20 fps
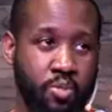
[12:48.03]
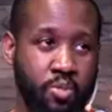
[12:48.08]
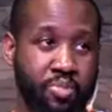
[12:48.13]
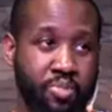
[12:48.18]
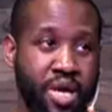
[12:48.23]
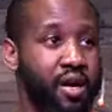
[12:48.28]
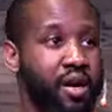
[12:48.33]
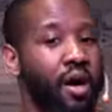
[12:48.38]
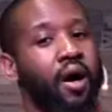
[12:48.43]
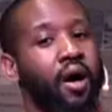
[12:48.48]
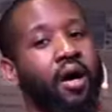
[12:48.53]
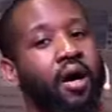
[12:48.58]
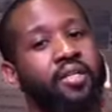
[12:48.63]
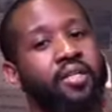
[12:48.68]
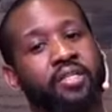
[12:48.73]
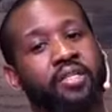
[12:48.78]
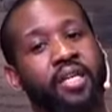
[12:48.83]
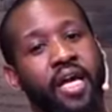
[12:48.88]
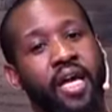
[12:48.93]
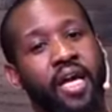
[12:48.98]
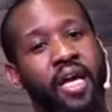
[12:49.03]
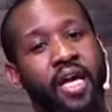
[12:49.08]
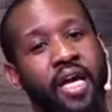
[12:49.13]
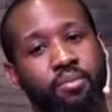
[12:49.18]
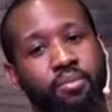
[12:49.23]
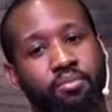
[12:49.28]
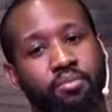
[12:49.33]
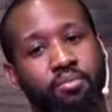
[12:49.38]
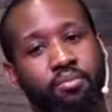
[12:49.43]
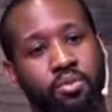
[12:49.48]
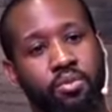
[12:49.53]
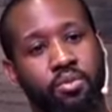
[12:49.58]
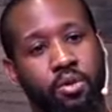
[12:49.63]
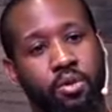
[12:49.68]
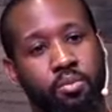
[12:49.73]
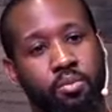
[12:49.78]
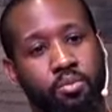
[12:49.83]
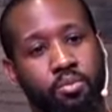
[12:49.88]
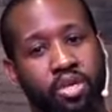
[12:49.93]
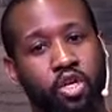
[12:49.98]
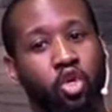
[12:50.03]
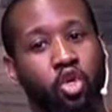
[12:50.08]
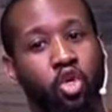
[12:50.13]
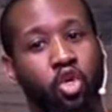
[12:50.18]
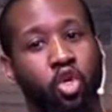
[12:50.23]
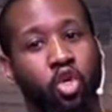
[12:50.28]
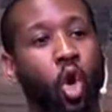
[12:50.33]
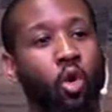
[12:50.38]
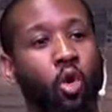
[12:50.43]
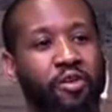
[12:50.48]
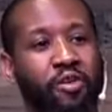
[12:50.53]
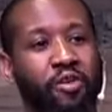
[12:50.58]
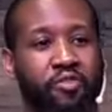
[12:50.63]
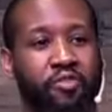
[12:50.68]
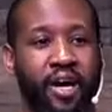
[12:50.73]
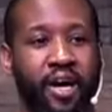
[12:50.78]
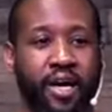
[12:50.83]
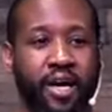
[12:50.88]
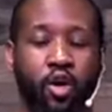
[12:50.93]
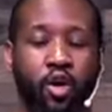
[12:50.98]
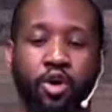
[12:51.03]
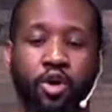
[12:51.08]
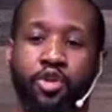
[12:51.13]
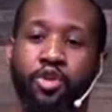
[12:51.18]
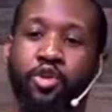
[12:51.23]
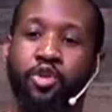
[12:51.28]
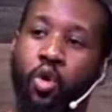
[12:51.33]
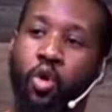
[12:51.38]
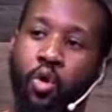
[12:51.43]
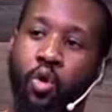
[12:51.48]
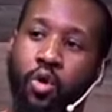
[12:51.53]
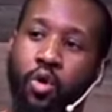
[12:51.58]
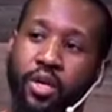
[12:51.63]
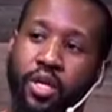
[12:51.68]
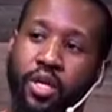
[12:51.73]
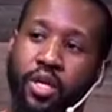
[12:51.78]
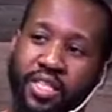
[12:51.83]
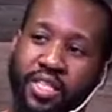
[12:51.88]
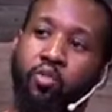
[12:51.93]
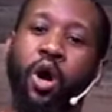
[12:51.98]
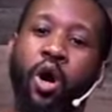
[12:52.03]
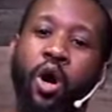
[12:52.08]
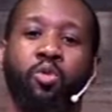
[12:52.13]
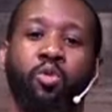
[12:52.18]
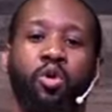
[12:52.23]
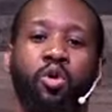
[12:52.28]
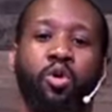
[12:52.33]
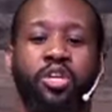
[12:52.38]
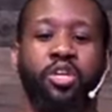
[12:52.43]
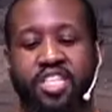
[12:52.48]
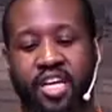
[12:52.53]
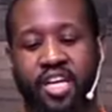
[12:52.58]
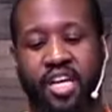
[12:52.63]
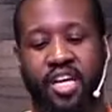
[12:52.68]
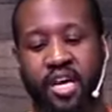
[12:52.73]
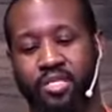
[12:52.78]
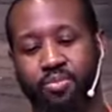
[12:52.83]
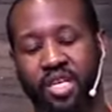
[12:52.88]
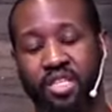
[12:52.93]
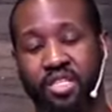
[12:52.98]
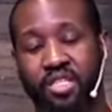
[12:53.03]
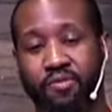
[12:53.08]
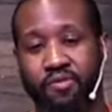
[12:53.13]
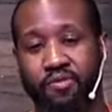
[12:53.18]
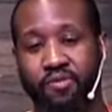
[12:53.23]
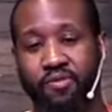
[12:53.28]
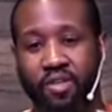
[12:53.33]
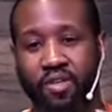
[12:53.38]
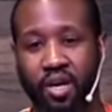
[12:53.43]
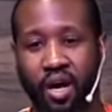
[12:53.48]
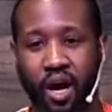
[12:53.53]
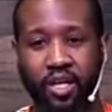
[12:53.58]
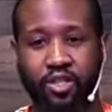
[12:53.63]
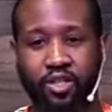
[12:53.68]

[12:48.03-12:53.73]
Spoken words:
God's name be glorified or known because I have one more chance because of